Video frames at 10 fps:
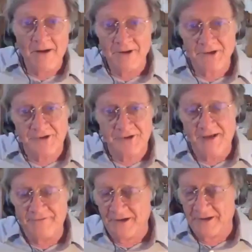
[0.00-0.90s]
was
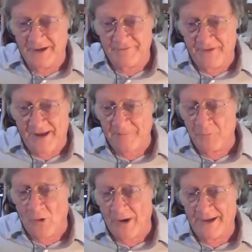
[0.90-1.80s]
definitely a
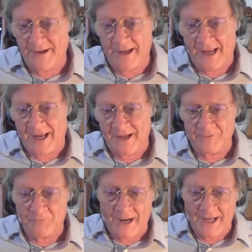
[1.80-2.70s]
fanboy
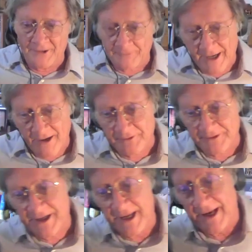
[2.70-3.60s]
and ran
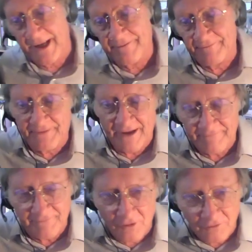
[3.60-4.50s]
around getting
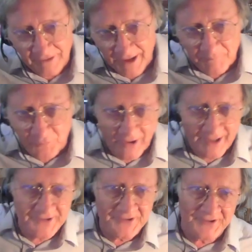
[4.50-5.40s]
Van Vogt and
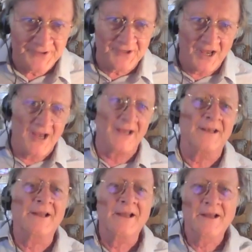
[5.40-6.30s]
Price to
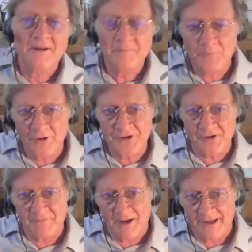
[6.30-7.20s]
sign books
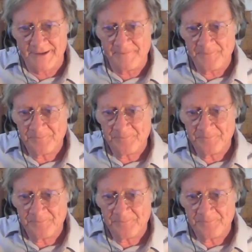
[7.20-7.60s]
of mine,